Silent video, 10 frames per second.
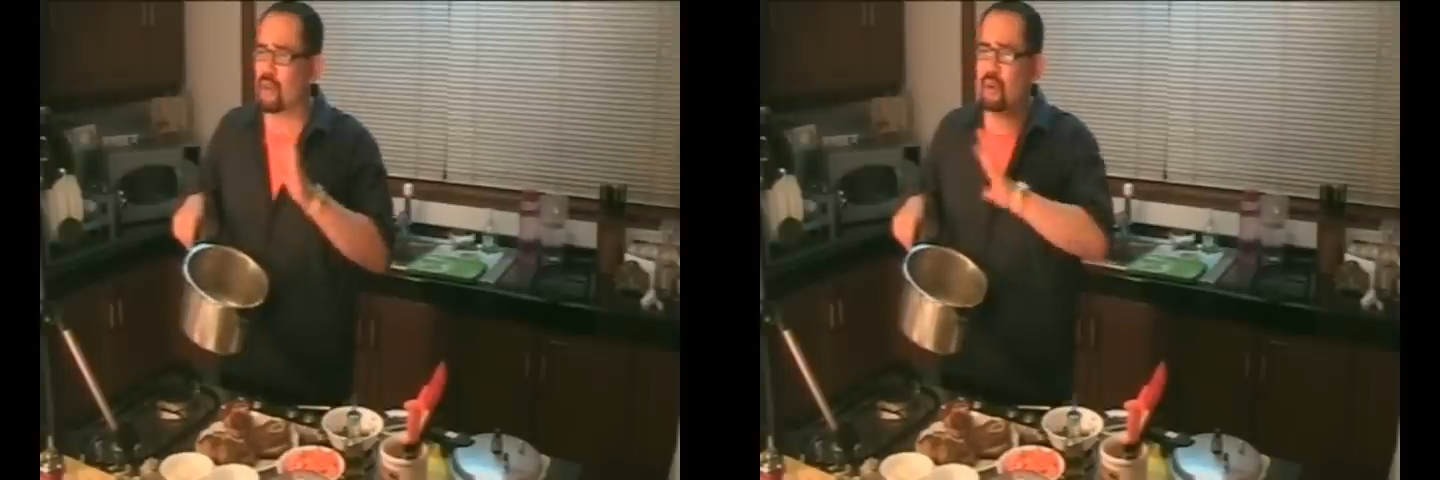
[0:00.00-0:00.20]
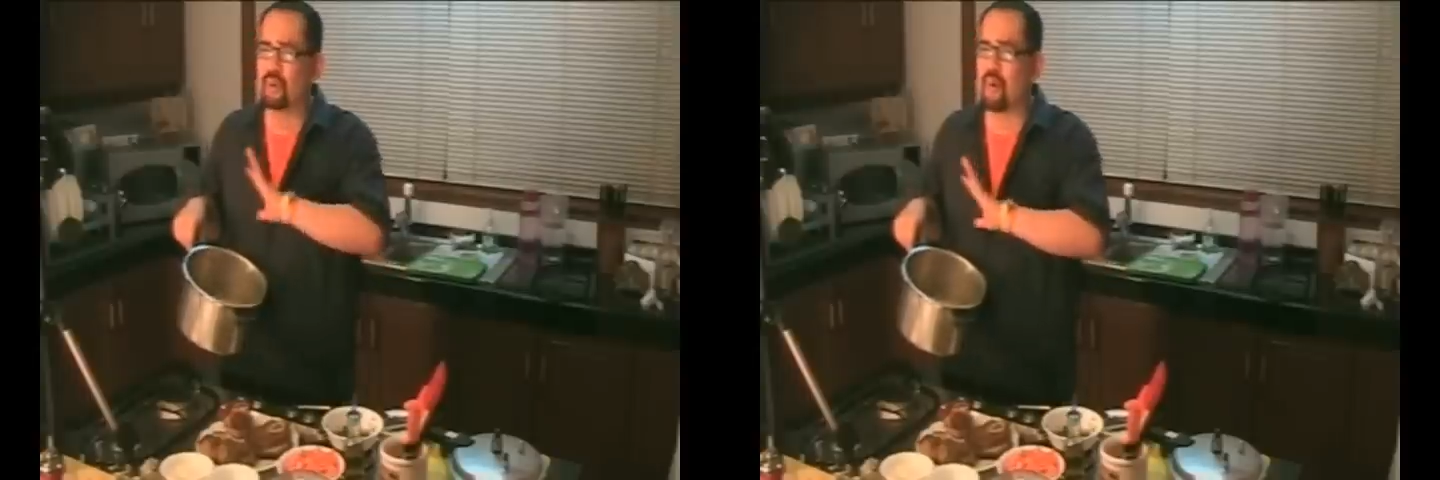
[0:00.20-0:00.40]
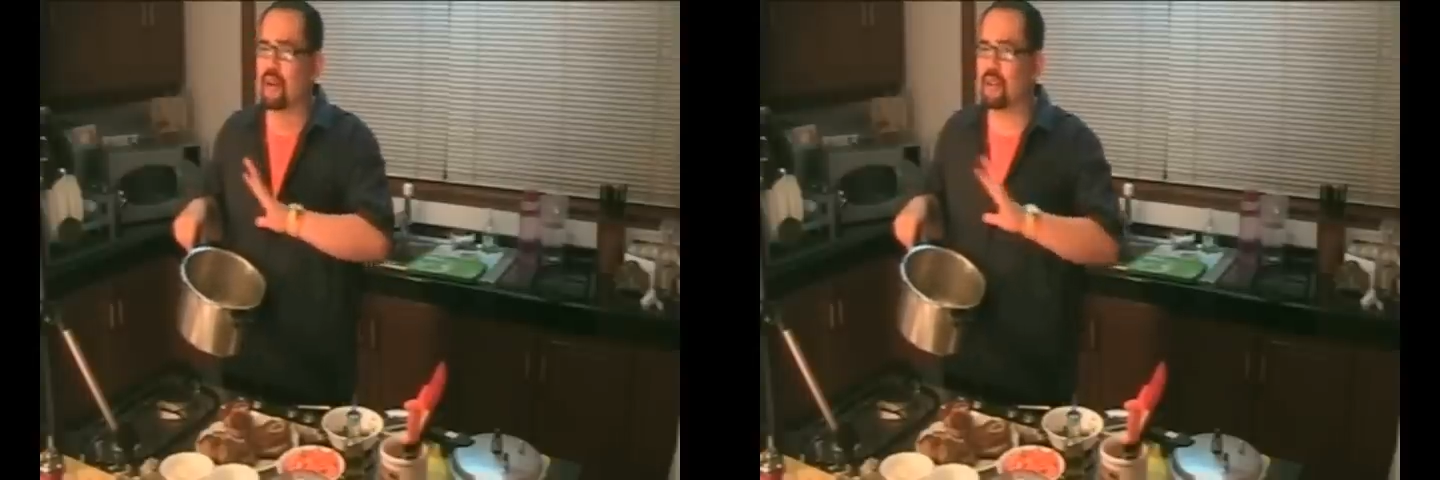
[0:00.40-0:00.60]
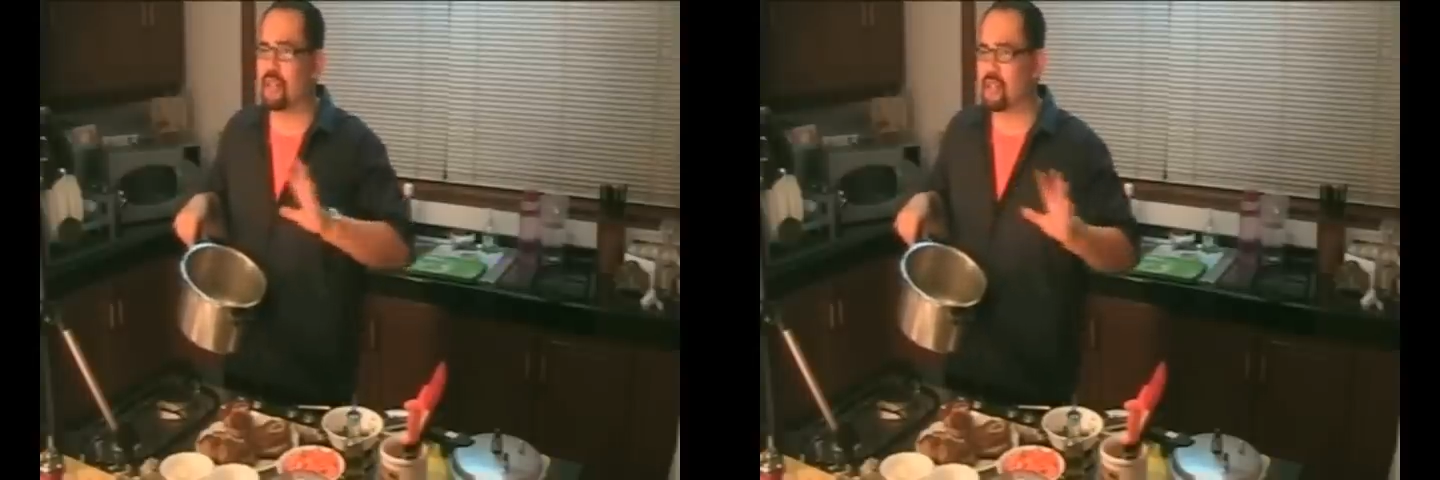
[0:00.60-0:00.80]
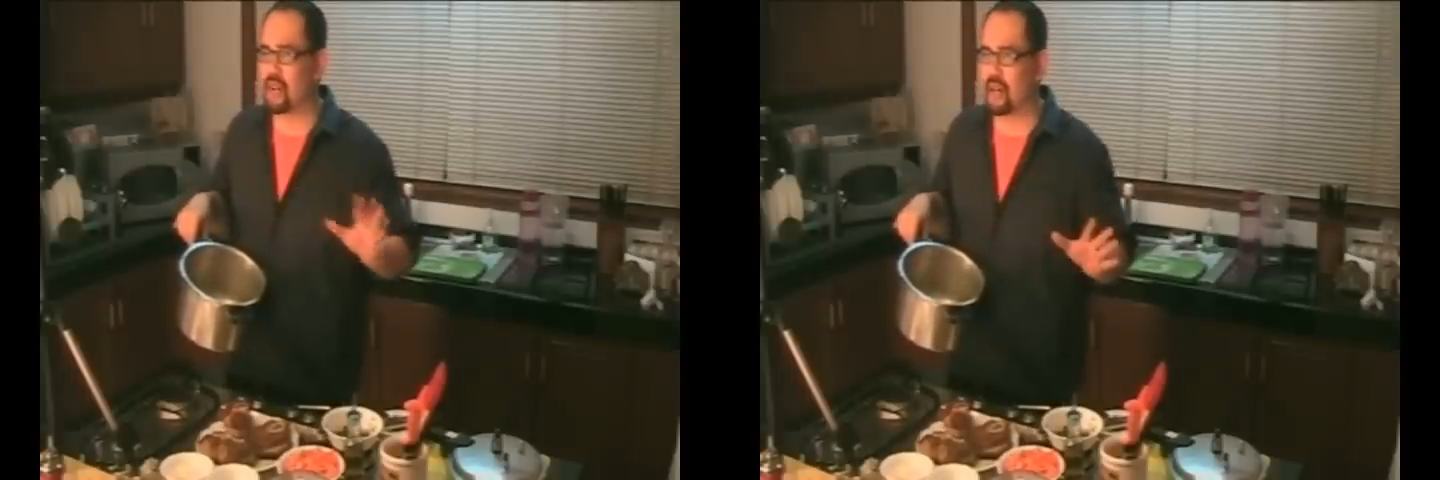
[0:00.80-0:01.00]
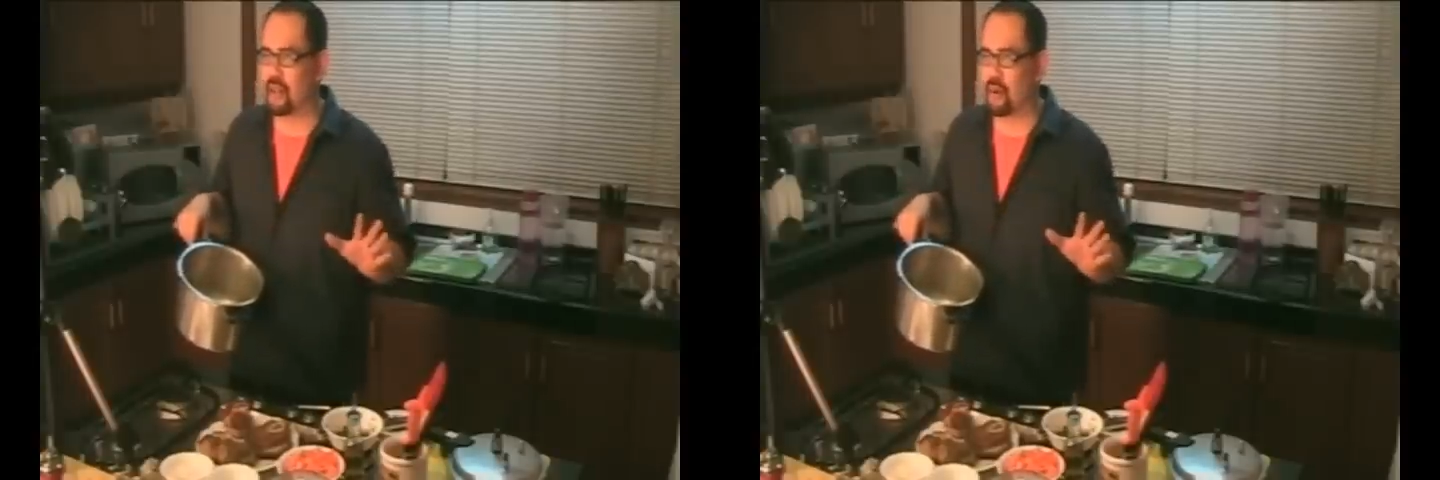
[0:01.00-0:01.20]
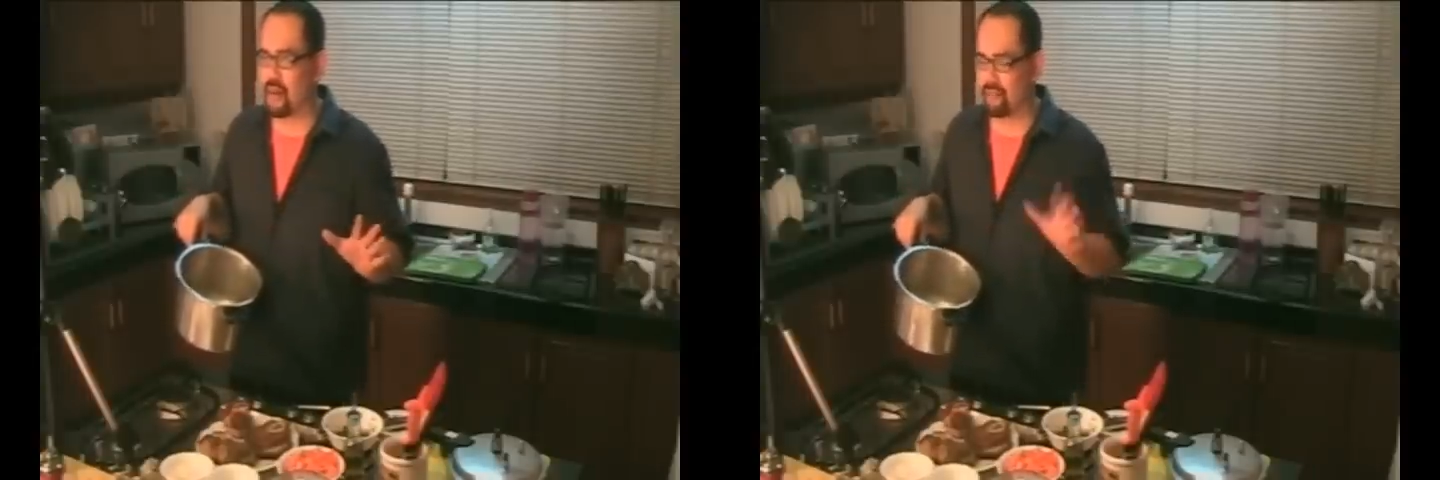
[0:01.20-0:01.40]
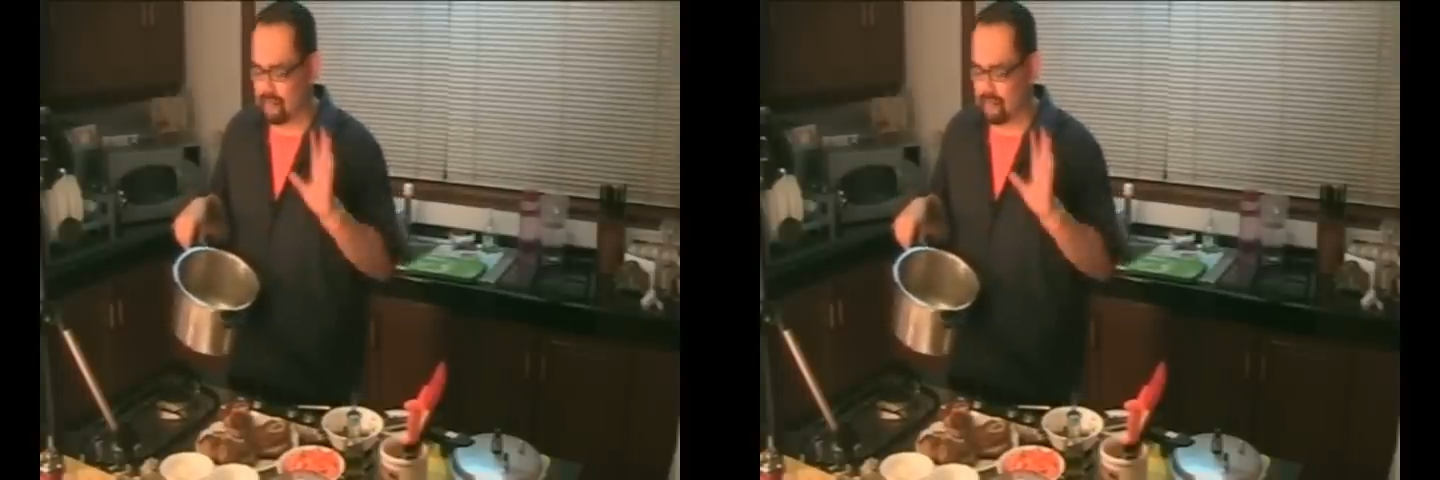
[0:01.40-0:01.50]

don't want to discard oil,